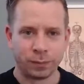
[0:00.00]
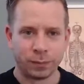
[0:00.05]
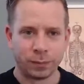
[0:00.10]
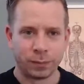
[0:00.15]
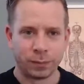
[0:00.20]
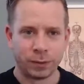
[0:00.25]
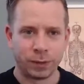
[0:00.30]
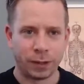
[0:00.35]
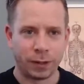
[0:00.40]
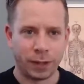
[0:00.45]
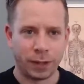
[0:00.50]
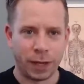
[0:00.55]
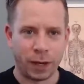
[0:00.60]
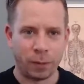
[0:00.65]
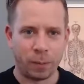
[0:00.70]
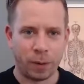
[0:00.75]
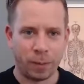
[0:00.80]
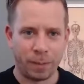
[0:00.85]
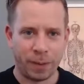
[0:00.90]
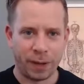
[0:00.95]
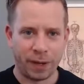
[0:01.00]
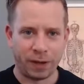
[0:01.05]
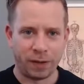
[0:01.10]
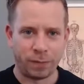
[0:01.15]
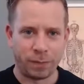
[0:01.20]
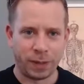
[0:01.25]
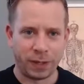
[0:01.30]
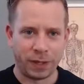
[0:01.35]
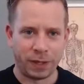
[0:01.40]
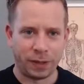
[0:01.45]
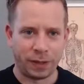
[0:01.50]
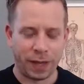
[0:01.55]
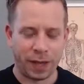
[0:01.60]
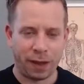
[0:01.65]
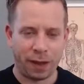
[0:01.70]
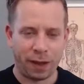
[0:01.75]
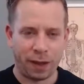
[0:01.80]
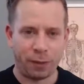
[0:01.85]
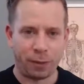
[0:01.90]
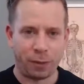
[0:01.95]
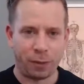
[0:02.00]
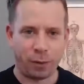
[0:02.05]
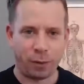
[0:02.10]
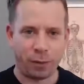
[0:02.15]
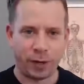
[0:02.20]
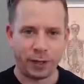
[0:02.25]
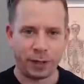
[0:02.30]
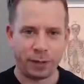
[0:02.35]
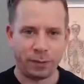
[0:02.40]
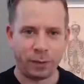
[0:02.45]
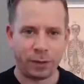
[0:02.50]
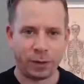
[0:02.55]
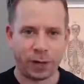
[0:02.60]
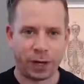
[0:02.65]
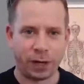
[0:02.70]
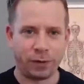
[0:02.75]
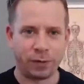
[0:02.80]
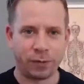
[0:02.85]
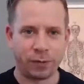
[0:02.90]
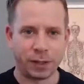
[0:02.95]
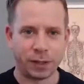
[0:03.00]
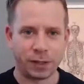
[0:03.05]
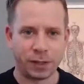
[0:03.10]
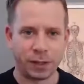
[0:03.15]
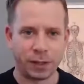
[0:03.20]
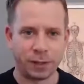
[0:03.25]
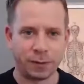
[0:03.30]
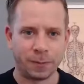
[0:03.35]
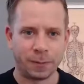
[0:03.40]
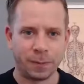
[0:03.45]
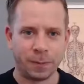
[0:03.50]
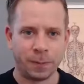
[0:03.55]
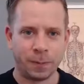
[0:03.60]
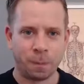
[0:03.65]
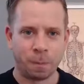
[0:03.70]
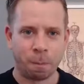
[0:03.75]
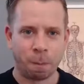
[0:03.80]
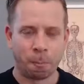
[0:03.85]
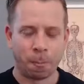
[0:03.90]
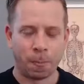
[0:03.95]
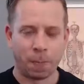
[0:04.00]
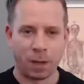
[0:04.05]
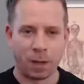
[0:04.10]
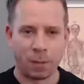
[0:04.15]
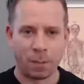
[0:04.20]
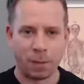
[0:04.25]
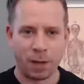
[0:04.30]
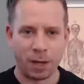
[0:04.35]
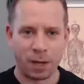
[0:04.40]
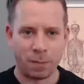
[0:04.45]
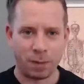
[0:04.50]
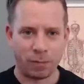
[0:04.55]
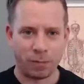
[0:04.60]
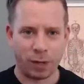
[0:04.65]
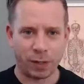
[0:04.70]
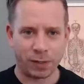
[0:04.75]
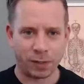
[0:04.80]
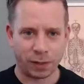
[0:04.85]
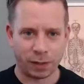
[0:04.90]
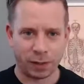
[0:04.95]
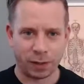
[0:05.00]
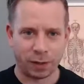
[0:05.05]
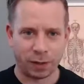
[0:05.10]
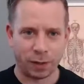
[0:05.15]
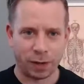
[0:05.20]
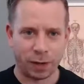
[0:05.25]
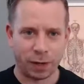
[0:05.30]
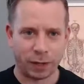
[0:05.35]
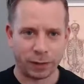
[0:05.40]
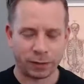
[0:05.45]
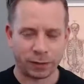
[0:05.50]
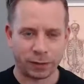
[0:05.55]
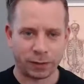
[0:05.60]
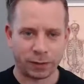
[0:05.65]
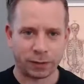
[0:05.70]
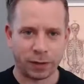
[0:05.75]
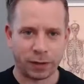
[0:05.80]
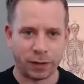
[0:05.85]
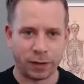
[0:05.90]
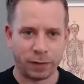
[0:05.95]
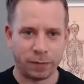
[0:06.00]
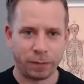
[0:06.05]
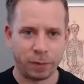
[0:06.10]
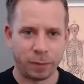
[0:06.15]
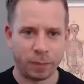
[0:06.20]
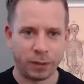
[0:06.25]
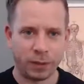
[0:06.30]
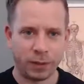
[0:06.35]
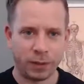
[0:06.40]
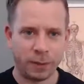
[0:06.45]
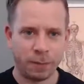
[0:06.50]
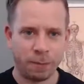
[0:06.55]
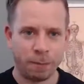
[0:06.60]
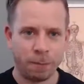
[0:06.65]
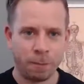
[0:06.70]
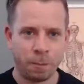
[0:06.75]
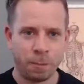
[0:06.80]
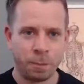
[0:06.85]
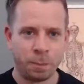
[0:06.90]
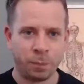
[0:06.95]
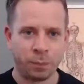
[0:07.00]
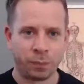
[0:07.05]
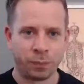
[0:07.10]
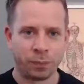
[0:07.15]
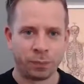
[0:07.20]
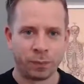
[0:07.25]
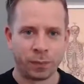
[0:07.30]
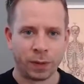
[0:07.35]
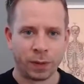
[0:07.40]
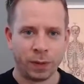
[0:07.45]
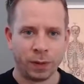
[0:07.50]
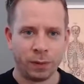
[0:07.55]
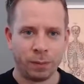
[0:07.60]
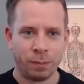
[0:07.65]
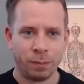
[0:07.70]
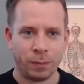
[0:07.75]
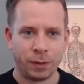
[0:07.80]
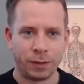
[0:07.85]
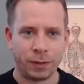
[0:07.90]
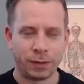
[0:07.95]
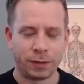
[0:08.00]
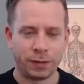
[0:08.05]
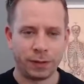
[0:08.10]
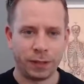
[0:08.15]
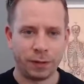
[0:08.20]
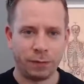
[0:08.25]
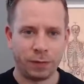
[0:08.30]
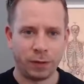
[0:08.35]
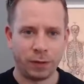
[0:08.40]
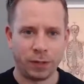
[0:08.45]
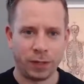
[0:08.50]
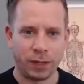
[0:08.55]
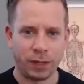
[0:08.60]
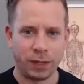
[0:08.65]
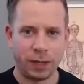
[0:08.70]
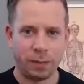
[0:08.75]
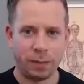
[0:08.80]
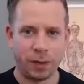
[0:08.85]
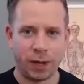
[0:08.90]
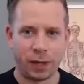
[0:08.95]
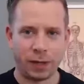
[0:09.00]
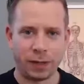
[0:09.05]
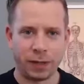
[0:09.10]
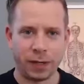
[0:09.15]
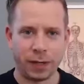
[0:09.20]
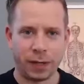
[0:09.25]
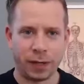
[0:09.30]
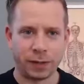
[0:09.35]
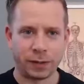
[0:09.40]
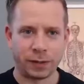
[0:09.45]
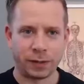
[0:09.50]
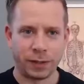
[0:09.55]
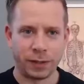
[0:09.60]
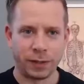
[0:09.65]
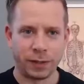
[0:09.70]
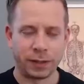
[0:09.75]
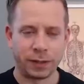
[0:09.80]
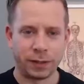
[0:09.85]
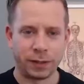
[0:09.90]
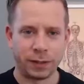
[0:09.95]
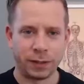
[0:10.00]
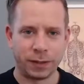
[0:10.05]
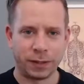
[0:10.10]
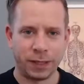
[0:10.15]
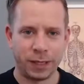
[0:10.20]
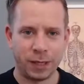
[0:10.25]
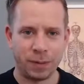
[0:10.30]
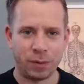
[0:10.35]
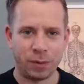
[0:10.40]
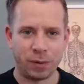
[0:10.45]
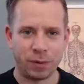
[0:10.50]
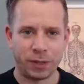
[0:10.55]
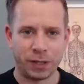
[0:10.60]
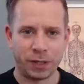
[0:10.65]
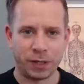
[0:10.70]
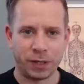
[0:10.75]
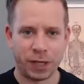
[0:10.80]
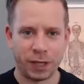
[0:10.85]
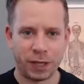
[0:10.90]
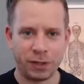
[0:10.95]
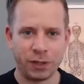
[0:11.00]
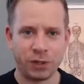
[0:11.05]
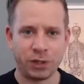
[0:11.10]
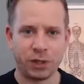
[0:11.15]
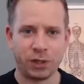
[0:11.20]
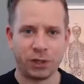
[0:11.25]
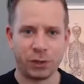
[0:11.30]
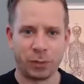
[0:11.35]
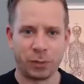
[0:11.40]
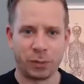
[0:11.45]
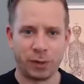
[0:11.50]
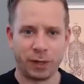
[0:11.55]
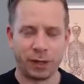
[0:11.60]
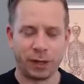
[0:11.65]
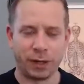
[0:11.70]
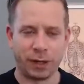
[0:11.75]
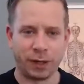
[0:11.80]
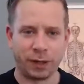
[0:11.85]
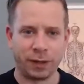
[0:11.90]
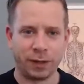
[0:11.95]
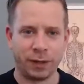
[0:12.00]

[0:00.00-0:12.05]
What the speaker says: So the elbow may have been in the air already with your hand resting. It may have been resting against the side of the body. But just see if you can keep your hand connected, keep your attention on your breathing,